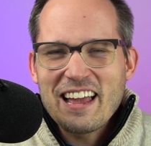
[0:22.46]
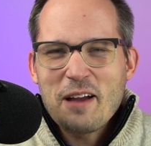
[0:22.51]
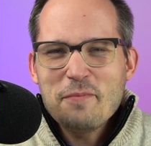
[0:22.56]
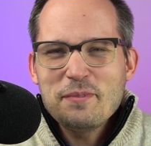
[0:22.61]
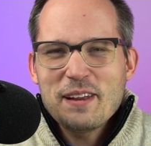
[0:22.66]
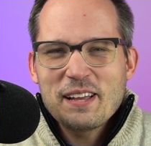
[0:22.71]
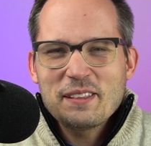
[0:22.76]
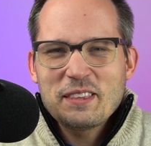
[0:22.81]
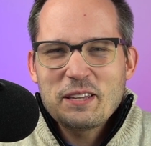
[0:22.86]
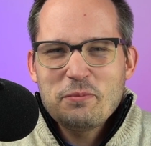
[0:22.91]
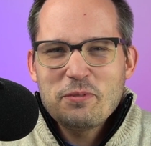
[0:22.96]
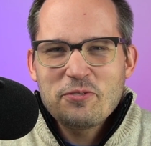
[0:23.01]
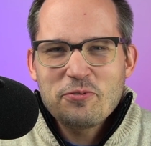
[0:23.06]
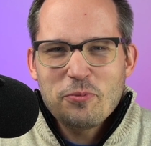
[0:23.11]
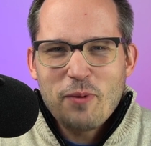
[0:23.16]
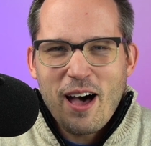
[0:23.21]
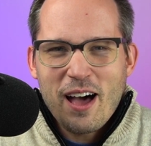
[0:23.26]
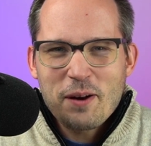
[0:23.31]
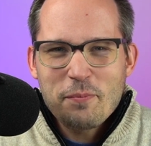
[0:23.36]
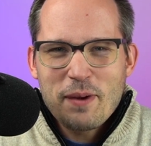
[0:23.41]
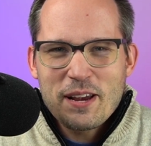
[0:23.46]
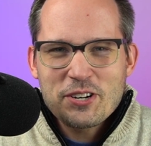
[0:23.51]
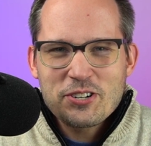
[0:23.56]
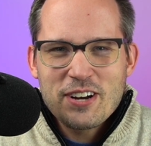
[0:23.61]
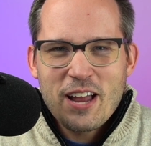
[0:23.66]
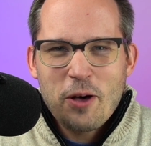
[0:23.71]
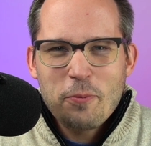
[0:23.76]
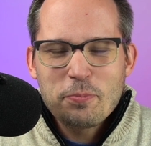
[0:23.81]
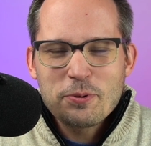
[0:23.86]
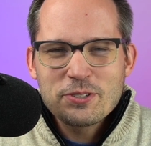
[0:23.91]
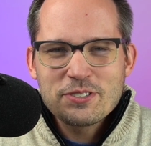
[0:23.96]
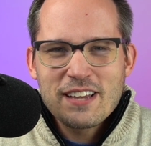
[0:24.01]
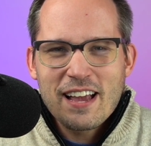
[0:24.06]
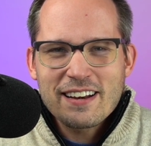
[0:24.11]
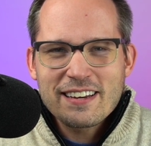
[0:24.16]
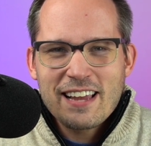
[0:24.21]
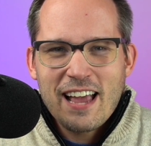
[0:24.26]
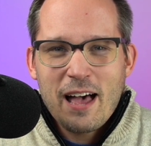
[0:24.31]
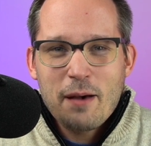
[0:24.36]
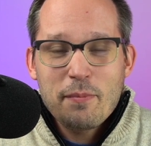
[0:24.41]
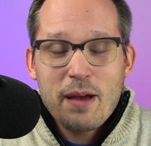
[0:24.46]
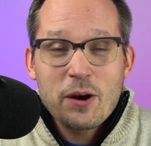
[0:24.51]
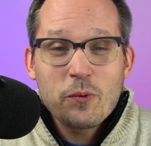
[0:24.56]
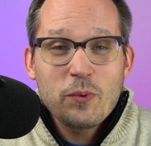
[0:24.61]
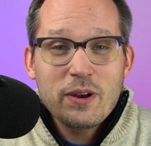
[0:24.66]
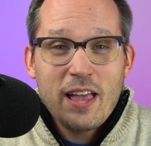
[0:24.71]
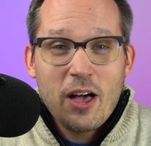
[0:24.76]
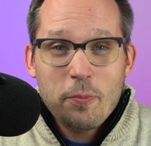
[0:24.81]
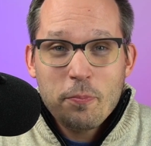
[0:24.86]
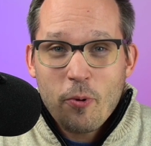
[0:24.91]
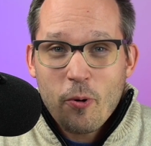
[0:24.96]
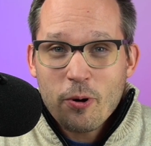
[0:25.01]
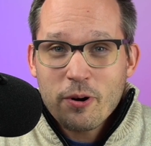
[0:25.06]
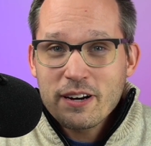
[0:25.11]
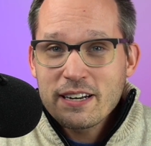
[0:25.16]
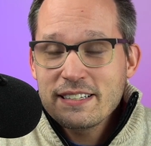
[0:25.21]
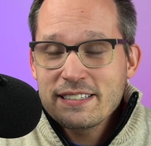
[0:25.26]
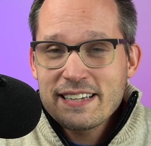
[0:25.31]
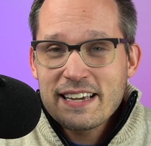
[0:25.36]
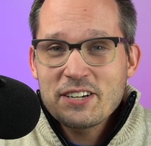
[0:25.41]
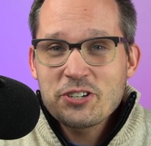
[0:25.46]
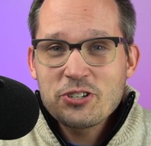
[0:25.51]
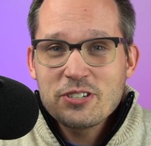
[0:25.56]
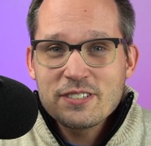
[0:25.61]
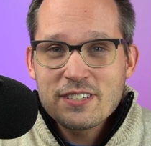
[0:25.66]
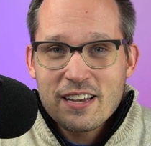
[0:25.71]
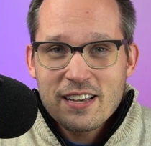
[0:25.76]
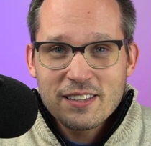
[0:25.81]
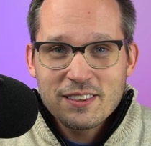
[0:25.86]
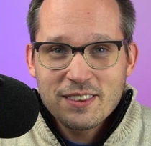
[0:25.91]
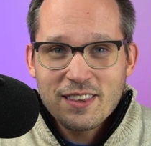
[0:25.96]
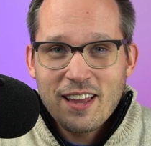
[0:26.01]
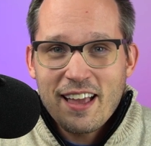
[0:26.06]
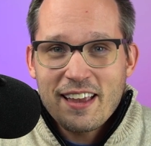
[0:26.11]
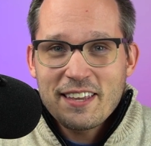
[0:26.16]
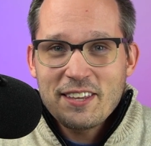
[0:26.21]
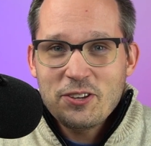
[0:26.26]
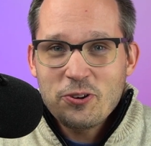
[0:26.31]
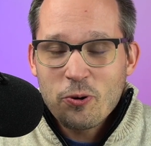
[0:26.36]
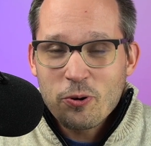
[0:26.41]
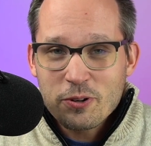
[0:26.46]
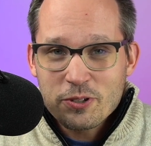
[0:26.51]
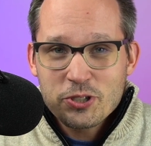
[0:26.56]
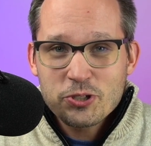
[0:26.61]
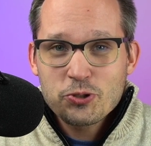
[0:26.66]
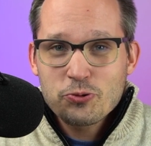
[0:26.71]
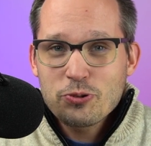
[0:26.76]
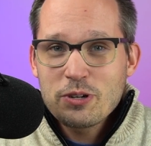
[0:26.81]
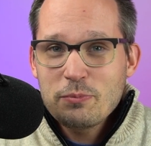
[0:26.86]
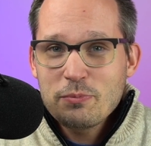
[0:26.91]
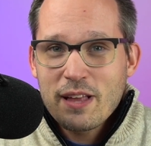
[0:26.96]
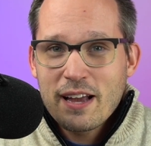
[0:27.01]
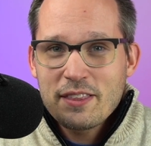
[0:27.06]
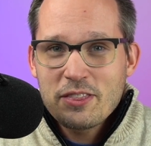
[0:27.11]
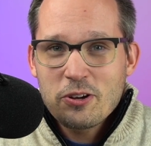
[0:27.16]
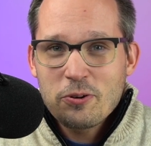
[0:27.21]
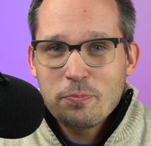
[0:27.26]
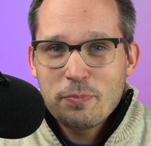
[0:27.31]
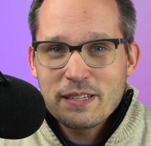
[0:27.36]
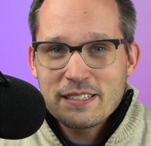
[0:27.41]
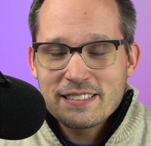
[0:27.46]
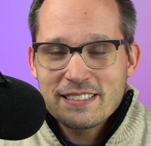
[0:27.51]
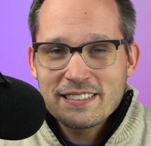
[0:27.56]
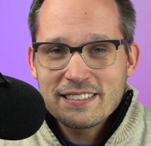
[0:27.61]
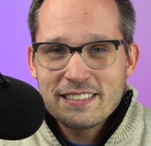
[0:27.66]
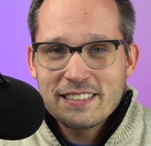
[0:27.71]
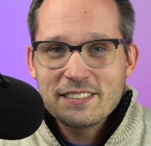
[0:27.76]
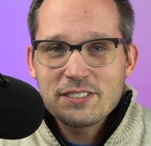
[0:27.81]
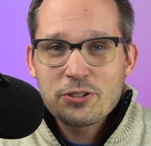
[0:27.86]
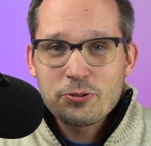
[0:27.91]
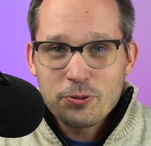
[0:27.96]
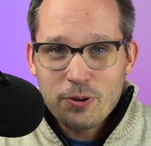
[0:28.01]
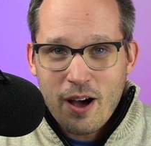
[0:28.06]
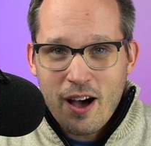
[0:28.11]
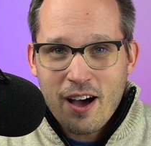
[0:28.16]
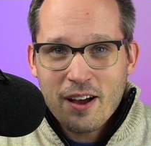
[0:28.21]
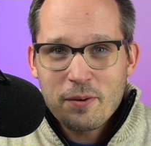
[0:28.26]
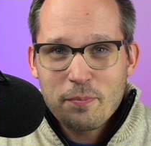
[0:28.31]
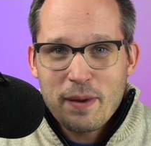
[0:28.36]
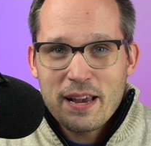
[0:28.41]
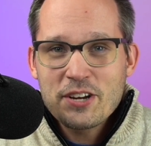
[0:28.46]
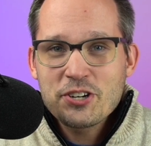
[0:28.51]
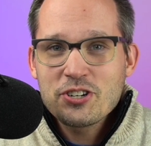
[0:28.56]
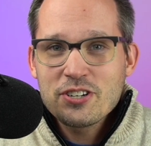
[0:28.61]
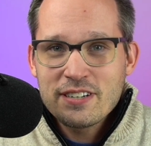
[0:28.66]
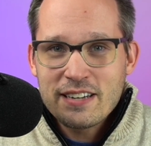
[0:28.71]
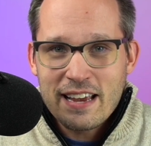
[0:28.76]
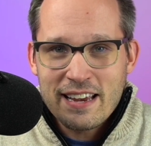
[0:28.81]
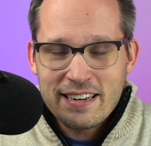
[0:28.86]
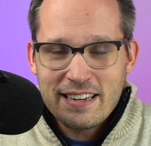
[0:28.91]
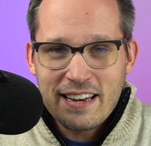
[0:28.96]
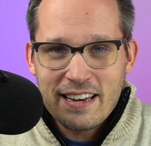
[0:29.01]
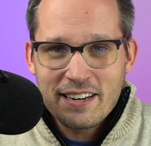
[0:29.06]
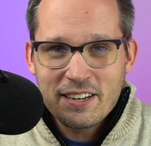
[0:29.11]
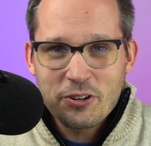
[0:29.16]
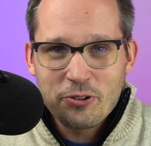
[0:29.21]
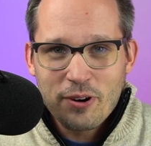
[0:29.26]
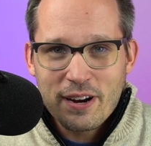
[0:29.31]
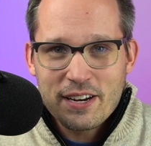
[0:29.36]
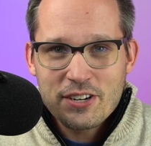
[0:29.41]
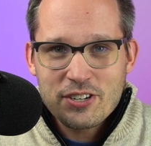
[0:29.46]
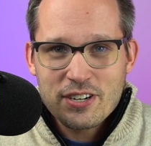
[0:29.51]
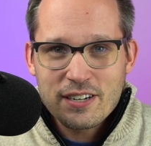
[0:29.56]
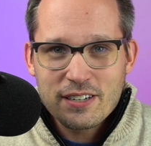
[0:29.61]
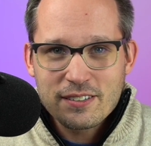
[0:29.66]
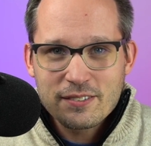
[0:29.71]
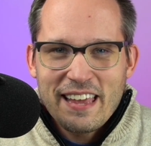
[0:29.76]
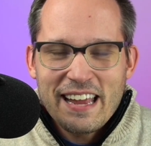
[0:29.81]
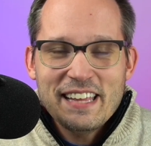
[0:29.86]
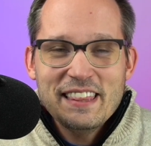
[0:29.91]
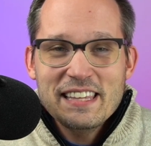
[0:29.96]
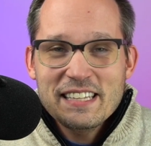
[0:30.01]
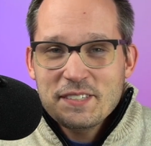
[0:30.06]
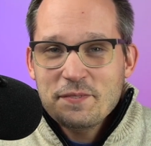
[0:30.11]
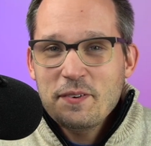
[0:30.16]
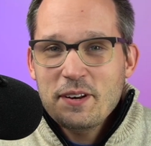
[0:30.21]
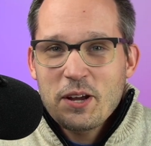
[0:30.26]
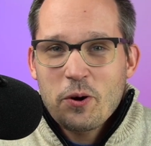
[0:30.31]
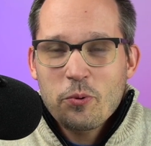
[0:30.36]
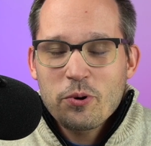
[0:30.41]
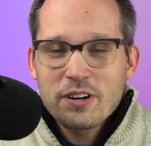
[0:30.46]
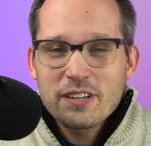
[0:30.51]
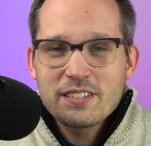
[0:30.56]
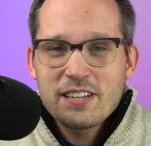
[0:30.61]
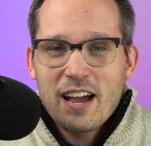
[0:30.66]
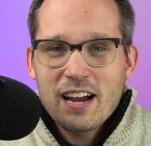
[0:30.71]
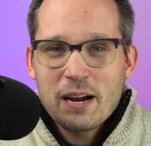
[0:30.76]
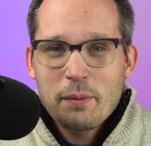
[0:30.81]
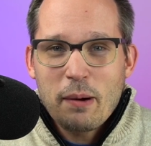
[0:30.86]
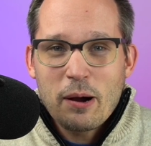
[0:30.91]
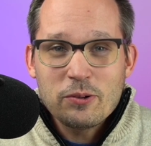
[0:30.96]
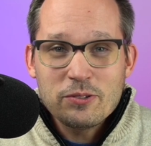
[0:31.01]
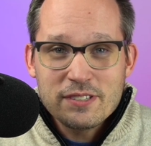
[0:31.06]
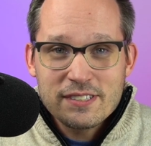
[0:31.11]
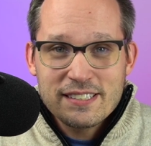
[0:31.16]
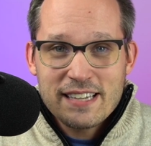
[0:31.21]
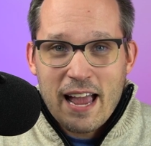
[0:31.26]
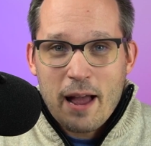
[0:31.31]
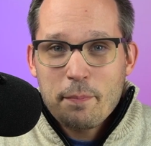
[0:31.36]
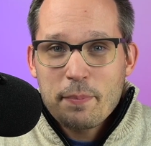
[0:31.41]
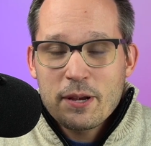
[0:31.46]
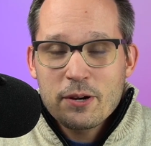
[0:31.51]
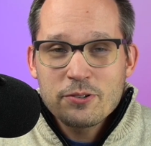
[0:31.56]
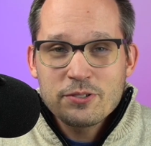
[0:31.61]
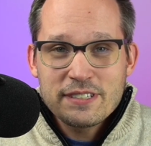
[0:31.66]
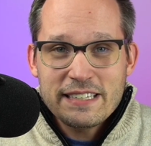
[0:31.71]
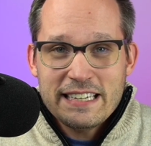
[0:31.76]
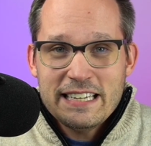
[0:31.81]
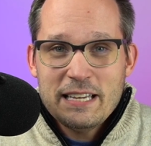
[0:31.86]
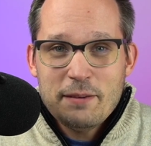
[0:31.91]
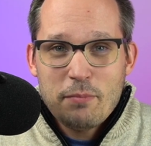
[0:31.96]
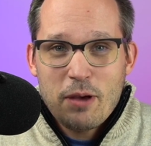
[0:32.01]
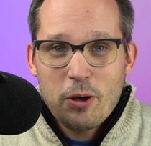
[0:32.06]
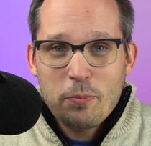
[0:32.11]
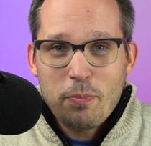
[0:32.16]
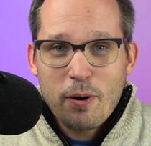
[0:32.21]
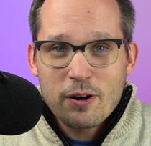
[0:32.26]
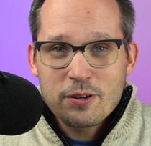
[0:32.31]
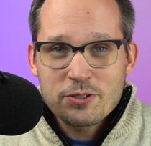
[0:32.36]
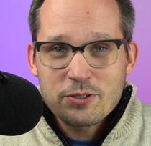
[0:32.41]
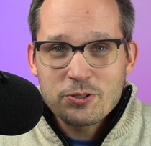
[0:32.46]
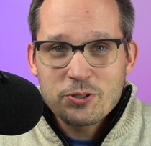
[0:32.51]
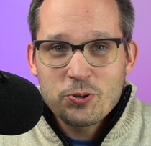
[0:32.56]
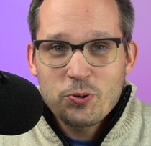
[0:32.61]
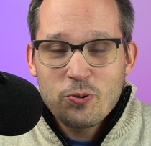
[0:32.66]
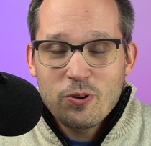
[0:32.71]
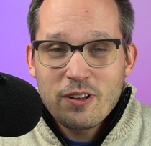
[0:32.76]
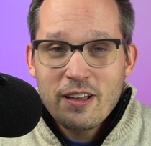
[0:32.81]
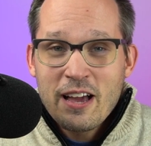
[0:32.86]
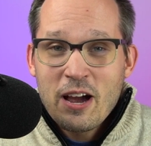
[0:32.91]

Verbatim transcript: I'm Dan Lehman from automation helpers dot com, and we help organizations like yours streamline their businesses through automation and integration. In this video, we're going to talk about Zapier's email parser tool,